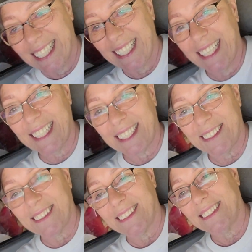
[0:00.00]
you
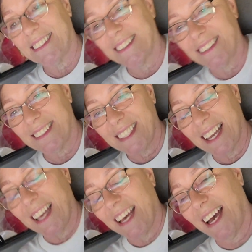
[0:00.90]

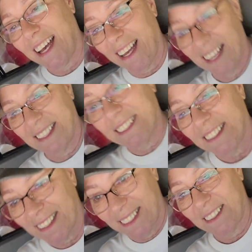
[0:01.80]
know, uh,
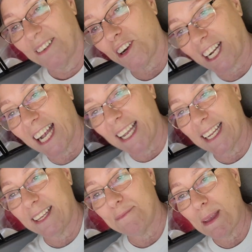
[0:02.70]
for
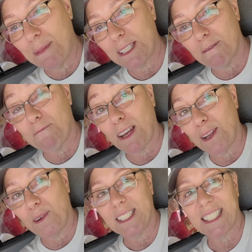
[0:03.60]
Kylie. Maybe some
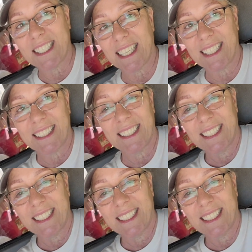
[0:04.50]
funny ones to